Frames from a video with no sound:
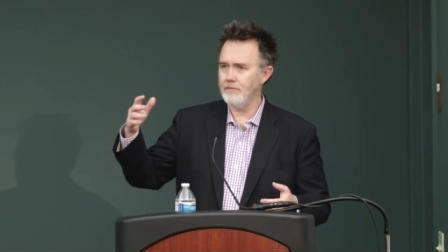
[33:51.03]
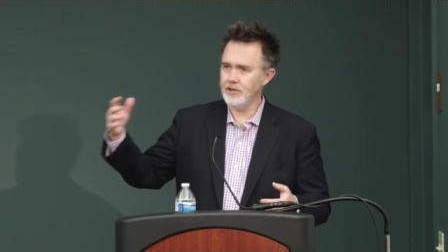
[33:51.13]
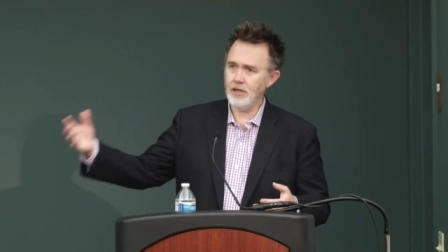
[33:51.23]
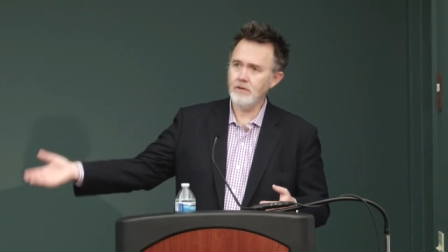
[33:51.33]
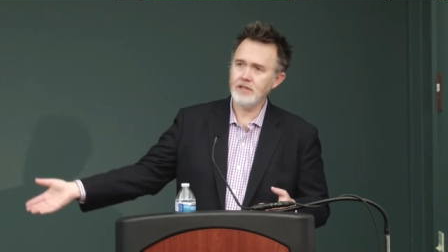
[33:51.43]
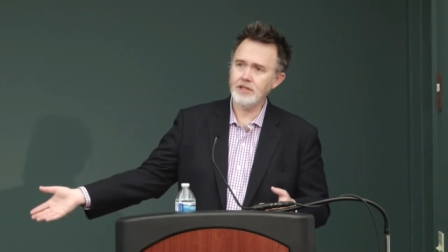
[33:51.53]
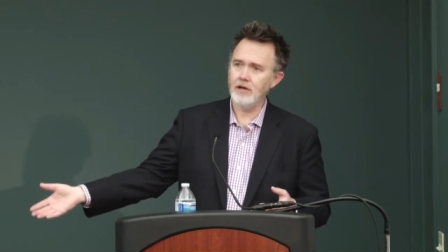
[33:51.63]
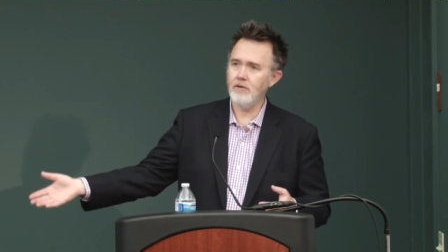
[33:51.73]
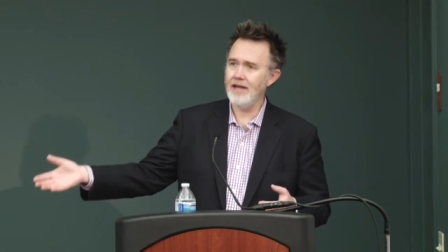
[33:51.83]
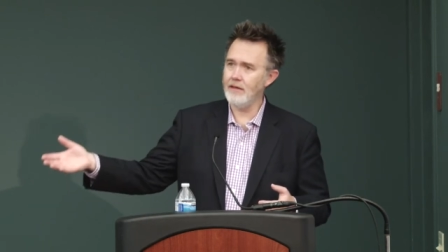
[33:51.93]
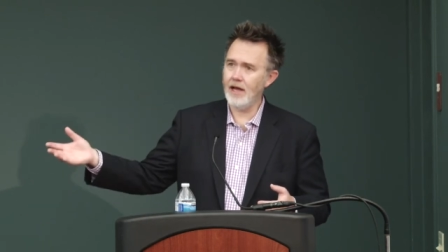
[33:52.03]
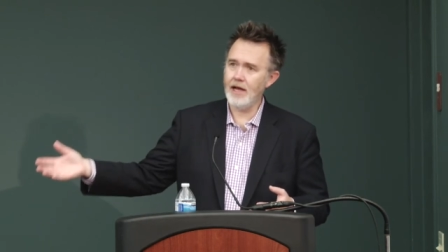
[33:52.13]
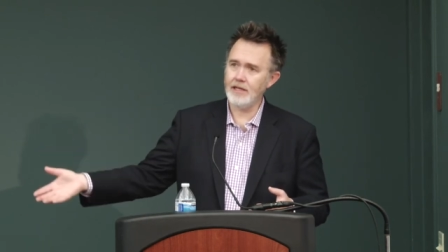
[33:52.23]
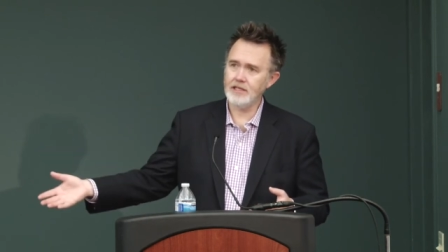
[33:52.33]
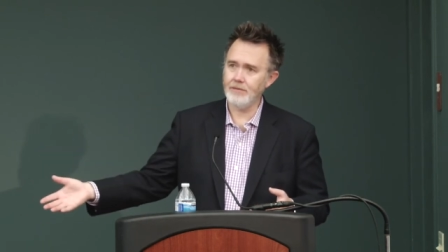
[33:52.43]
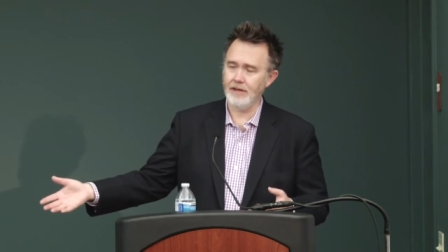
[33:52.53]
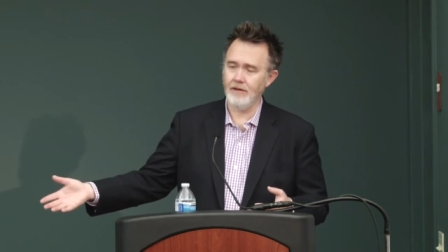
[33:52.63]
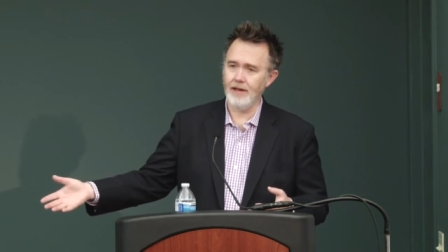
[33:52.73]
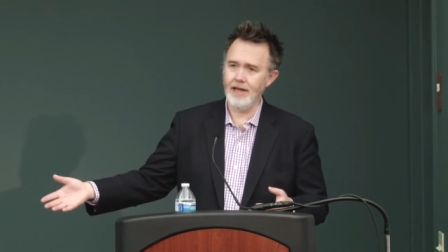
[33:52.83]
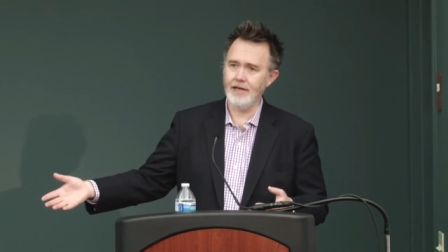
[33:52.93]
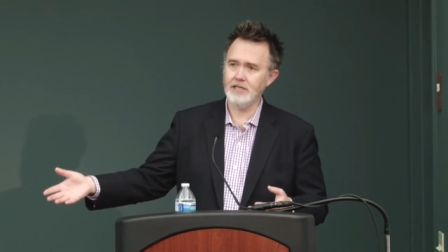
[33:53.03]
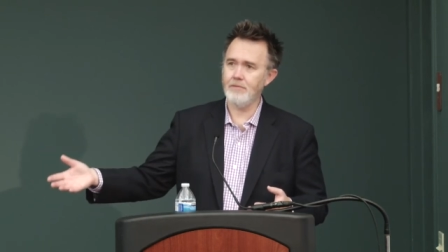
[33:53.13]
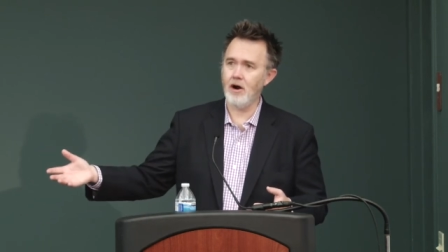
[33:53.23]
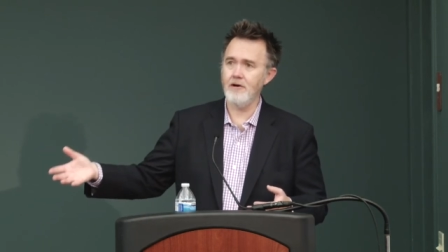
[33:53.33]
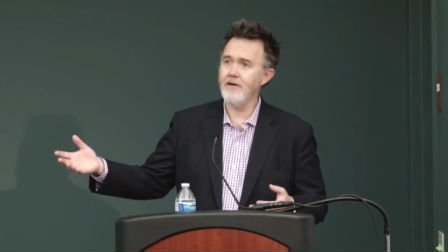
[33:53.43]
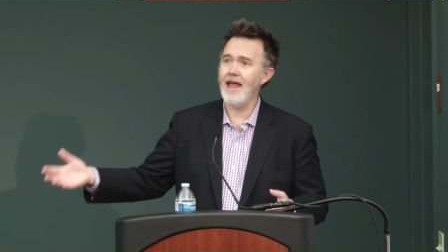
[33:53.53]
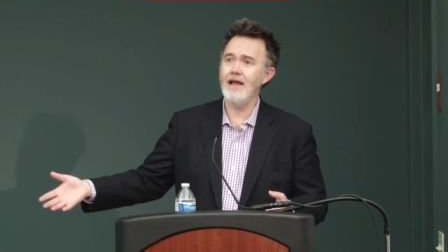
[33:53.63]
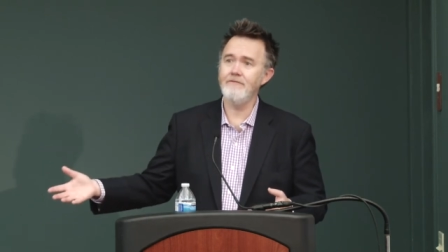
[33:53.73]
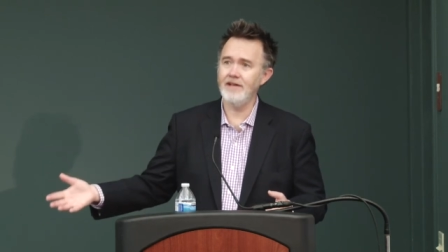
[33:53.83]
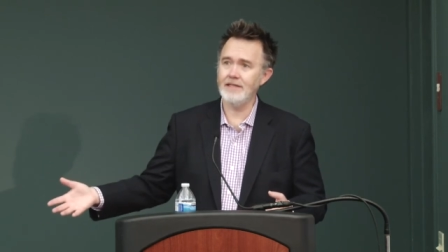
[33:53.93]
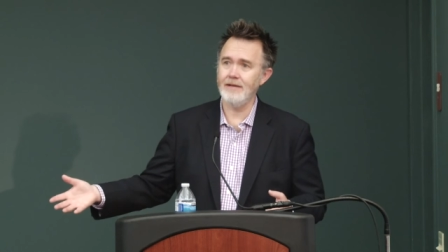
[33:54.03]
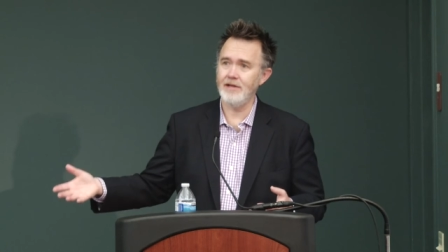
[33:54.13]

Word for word: so and so in the hospital and his partner can't visit him.